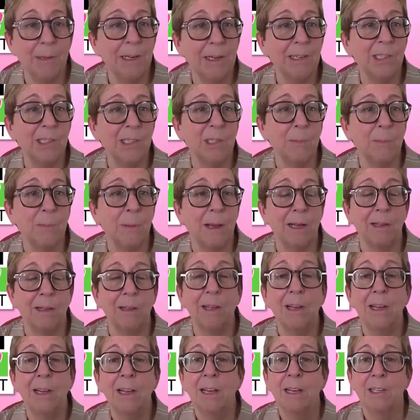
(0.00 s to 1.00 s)
I'm going to
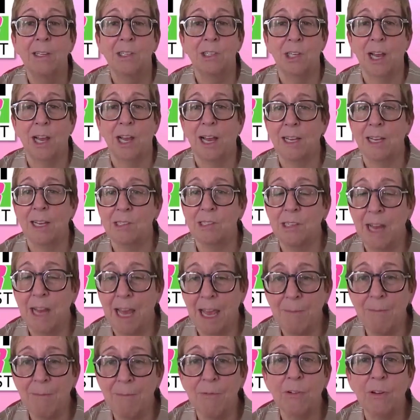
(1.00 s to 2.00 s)
spell Chai's
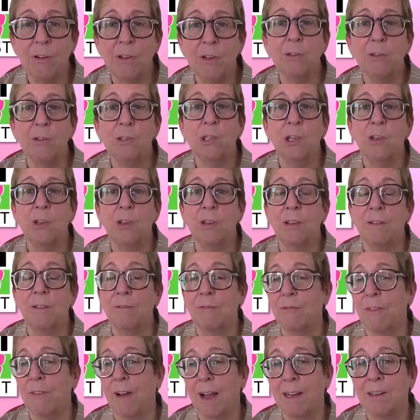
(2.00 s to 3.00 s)
name for you so you can
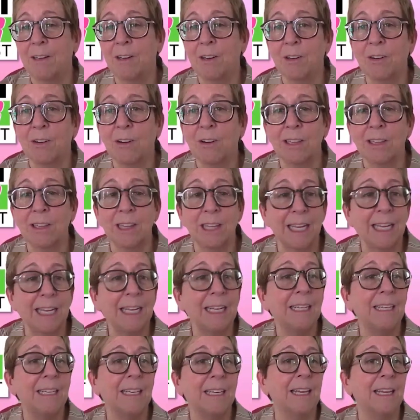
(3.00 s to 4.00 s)
find her on
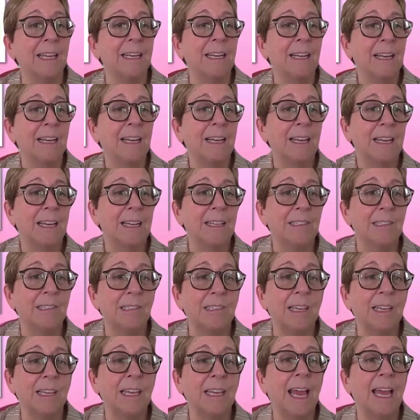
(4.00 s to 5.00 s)
LinkedIn.
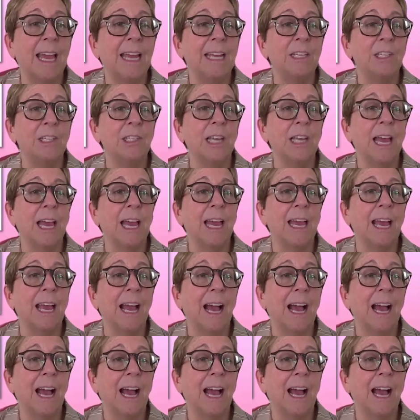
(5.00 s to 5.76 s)
It's Chaitra.